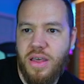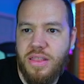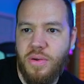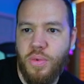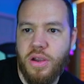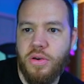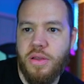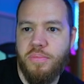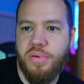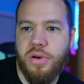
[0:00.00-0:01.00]
And then we're
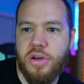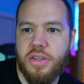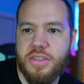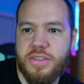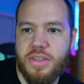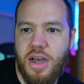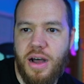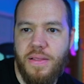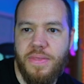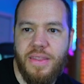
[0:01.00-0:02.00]
gonna put
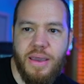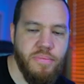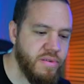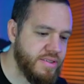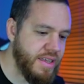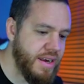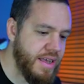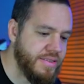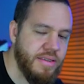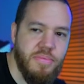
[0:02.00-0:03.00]
9%
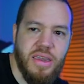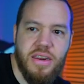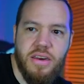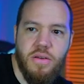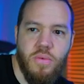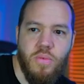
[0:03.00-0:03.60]
estimated